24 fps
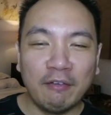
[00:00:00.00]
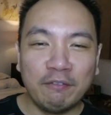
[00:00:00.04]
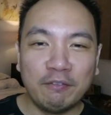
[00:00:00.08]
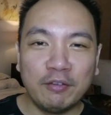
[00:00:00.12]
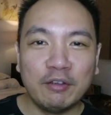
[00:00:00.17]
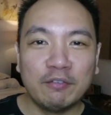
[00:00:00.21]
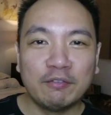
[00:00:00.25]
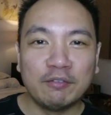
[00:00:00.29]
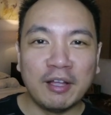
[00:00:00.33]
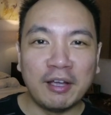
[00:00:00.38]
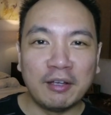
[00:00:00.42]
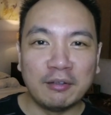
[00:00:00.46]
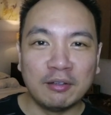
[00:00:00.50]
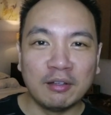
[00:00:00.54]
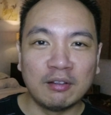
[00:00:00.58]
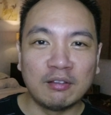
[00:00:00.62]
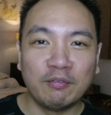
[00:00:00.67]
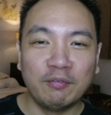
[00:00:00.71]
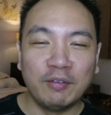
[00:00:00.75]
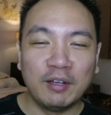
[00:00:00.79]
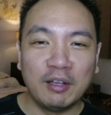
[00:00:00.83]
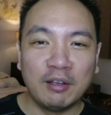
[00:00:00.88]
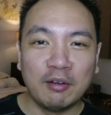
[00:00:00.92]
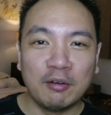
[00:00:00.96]
If you like this
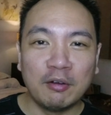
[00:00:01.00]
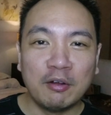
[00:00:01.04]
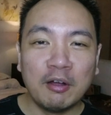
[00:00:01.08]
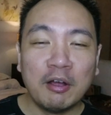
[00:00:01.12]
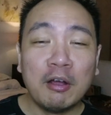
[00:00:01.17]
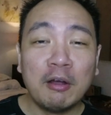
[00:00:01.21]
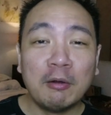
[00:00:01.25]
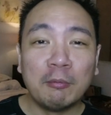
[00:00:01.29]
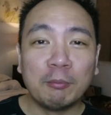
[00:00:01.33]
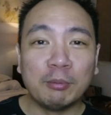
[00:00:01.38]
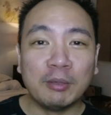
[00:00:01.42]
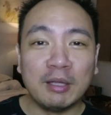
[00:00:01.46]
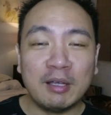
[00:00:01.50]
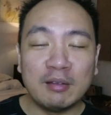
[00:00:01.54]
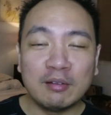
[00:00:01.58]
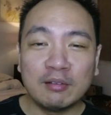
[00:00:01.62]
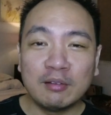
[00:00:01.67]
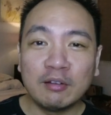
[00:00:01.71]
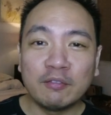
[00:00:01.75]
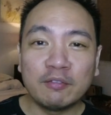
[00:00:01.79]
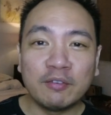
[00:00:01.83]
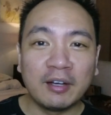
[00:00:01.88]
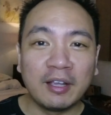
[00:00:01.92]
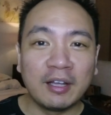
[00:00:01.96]
video, please
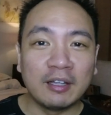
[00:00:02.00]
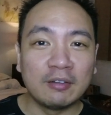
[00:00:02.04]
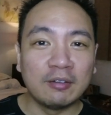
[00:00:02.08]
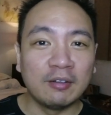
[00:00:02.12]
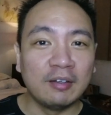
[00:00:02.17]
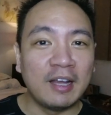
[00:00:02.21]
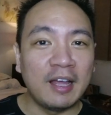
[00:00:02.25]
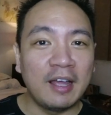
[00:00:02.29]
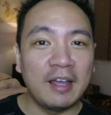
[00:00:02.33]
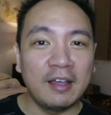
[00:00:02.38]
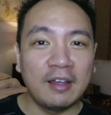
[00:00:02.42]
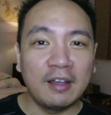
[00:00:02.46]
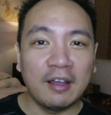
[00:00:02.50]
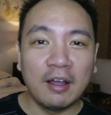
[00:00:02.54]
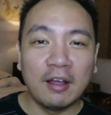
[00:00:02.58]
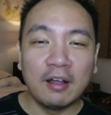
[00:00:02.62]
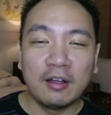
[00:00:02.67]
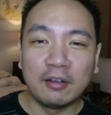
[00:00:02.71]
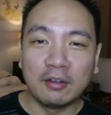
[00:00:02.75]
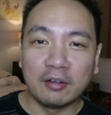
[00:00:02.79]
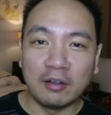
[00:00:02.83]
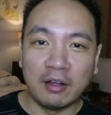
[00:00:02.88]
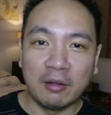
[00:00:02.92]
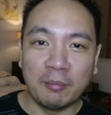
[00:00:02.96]
don't forget to like,
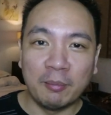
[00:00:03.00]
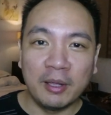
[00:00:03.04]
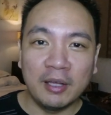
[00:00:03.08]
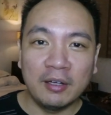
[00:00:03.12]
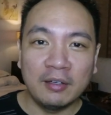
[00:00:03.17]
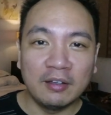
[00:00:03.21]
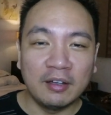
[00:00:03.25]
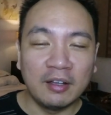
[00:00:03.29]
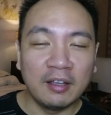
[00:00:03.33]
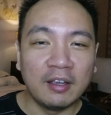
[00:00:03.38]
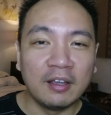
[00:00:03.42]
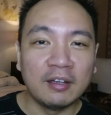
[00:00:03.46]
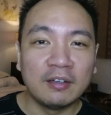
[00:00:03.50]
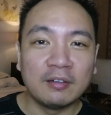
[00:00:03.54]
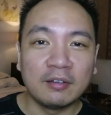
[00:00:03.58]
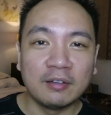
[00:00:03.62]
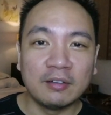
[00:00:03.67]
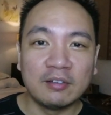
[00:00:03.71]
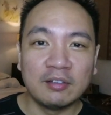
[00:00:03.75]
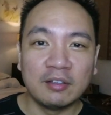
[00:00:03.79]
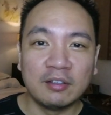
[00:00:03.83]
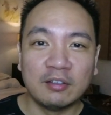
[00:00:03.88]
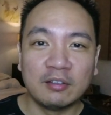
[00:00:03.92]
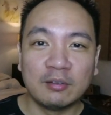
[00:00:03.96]
comment, and
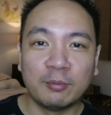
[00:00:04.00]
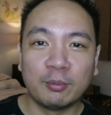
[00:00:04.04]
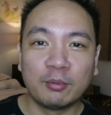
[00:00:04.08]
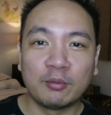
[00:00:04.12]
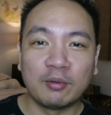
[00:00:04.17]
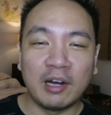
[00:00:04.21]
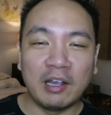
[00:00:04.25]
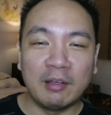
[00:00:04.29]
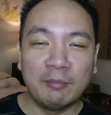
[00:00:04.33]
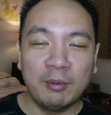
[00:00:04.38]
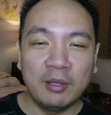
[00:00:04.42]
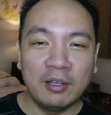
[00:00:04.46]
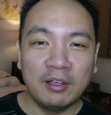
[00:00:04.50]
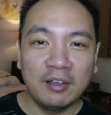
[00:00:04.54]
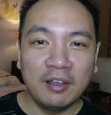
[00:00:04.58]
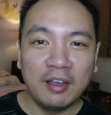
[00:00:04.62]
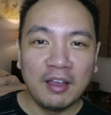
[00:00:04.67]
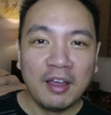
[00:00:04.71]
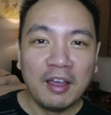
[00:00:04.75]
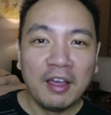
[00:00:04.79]
consider subscribing